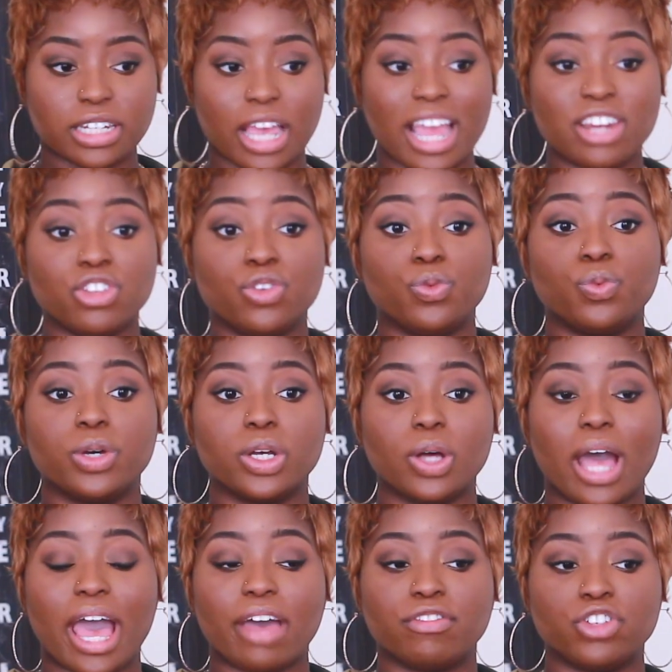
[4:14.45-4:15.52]
And you will
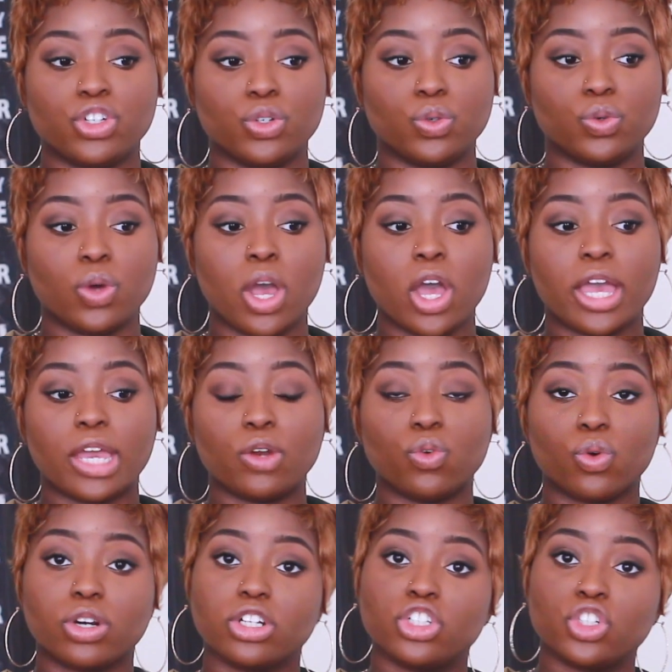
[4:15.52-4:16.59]
have to, in
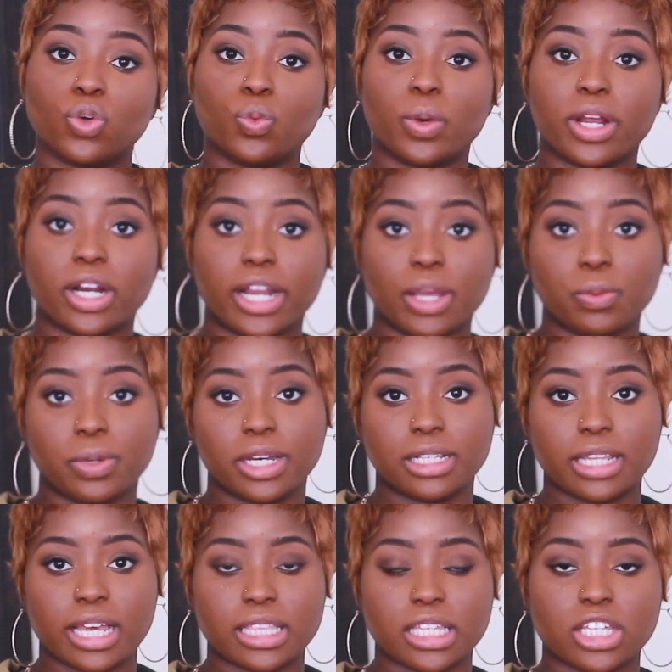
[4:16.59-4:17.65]
order to wear a wig
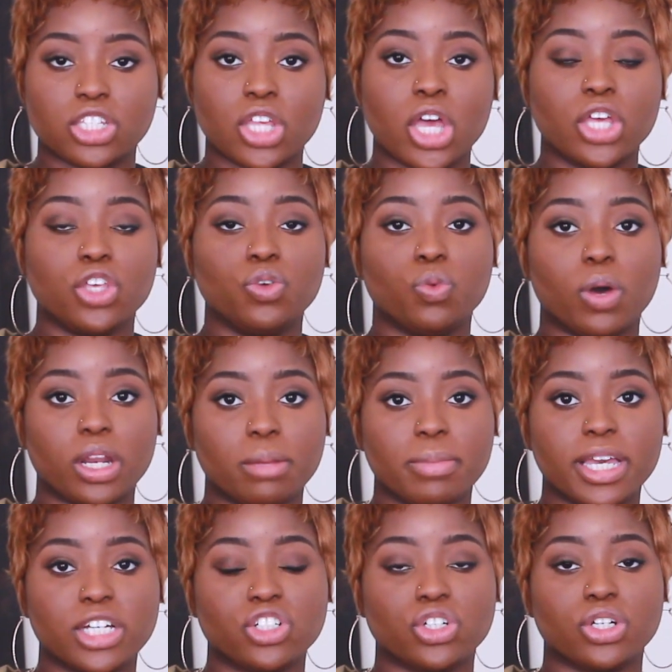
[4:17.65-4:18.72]
like this, you want to
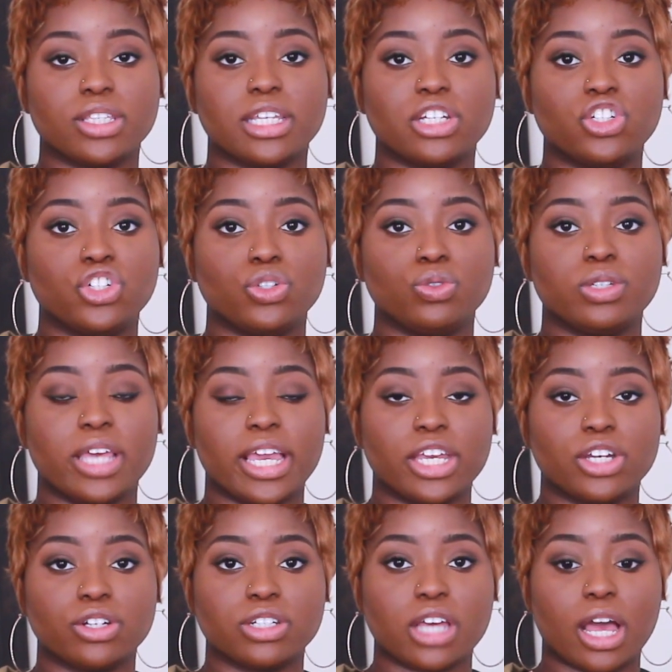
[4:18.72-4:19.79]
make sure that you take
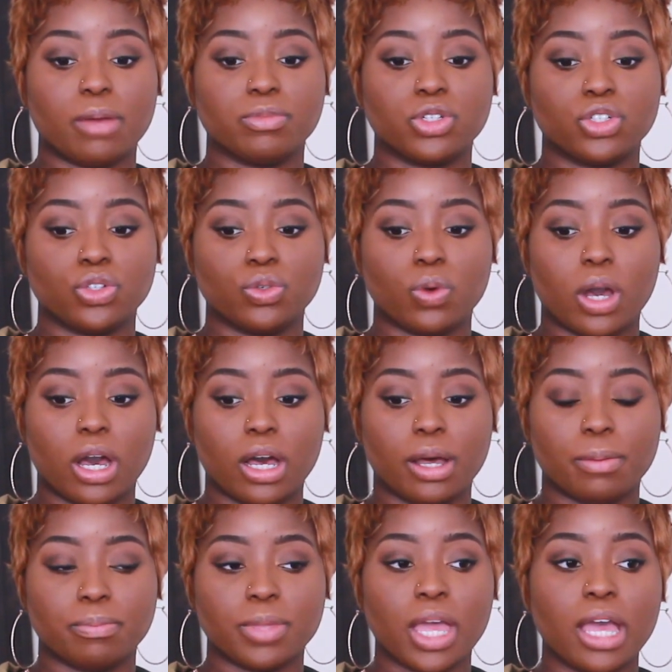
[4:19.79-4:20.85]
your time to
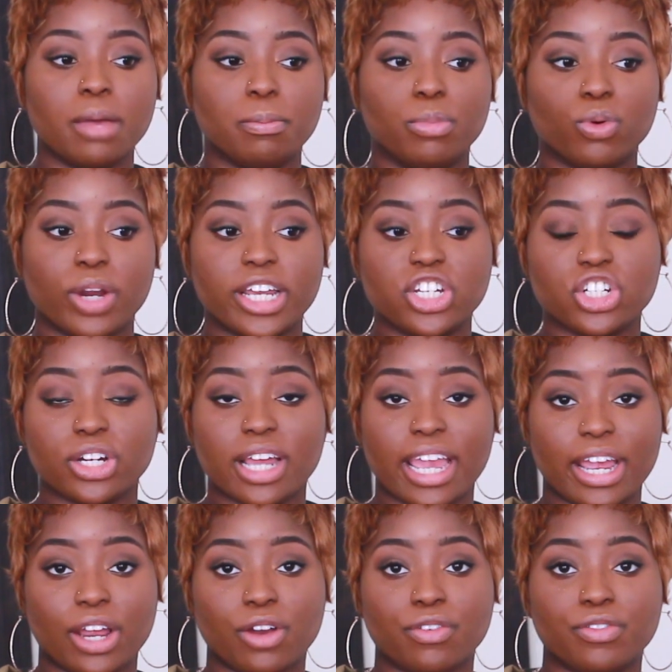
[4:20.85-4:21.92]
um, braid your
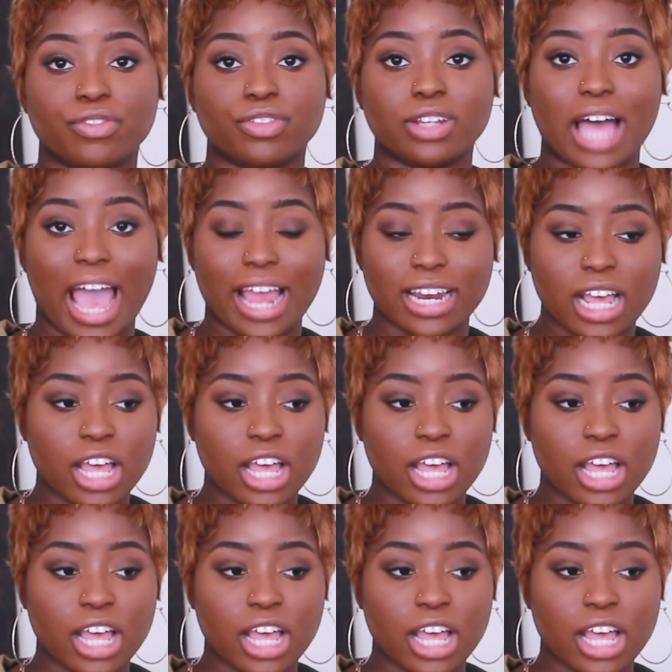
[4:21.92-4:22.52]
hair flat.